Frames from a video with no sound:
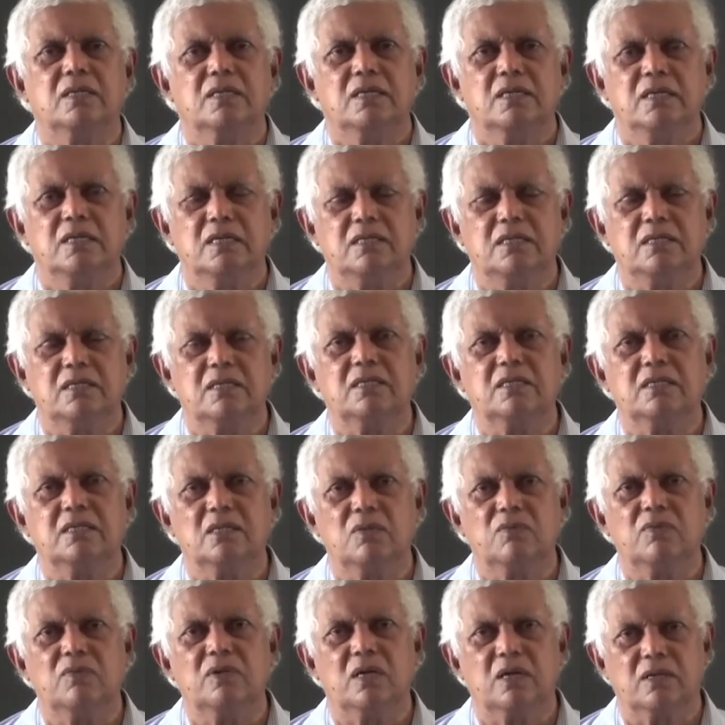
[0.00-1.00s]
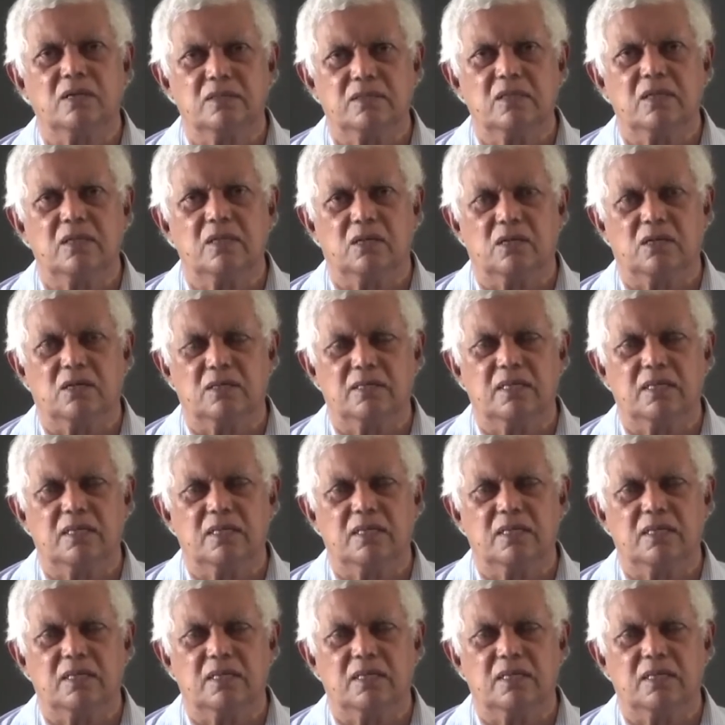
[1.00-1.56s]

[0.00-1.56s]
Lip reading: eternal work of the Lord,